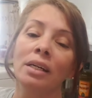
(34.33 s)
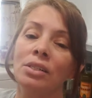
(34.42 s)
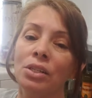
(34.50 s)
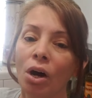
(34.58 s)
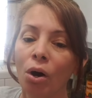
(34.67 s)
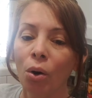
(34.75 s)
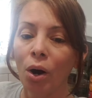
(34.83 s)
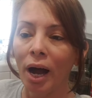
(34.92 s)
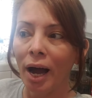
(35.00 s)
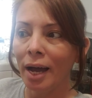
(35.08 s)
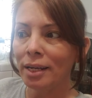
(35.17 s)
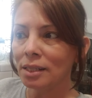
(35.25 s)
So
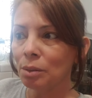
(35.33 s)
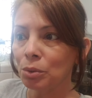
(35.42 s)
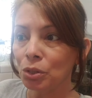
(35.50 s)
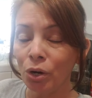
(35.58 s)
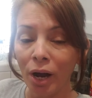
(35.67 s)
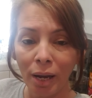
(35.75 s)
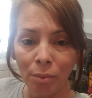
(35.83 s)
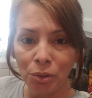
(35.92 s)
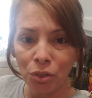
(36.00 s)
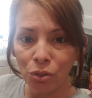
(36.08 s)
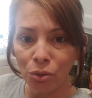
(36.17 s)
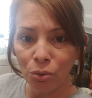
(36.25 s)
I subscribe
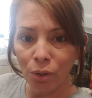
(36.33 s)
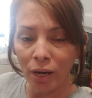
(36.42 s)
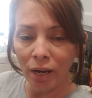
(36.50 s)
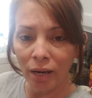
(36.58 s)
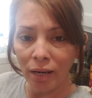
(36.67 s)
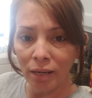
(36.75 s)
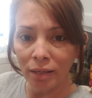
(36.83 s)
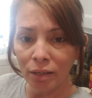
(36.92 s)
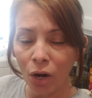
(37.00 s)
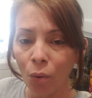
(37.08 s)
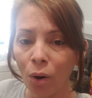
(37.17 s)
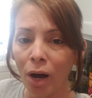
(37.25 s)
to a
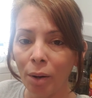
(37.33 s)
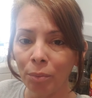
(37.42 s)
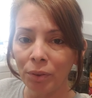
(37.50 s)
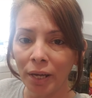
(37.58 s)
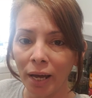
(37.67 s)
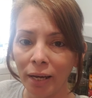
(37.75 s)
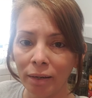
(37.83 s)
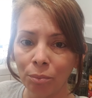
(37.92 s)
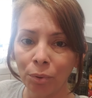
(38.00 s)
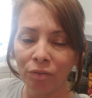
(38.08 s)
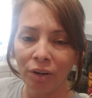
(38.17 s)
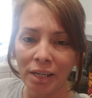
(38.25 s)
co-op
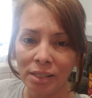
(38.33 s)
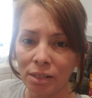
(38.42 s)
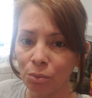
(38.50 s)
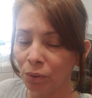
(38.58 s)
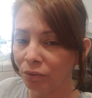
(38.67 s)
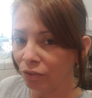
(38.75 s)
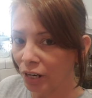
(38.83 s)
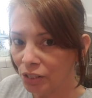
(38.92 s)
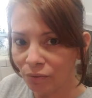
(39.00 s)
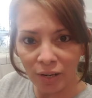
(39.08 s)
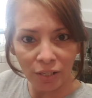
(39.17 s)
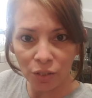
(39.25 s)
that provides us with fresh
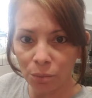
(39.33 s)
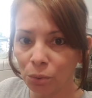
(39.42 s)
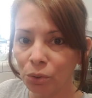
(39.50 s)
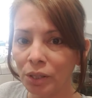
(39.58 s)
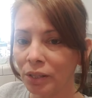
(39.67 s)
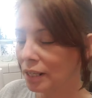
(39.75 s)
vegetables and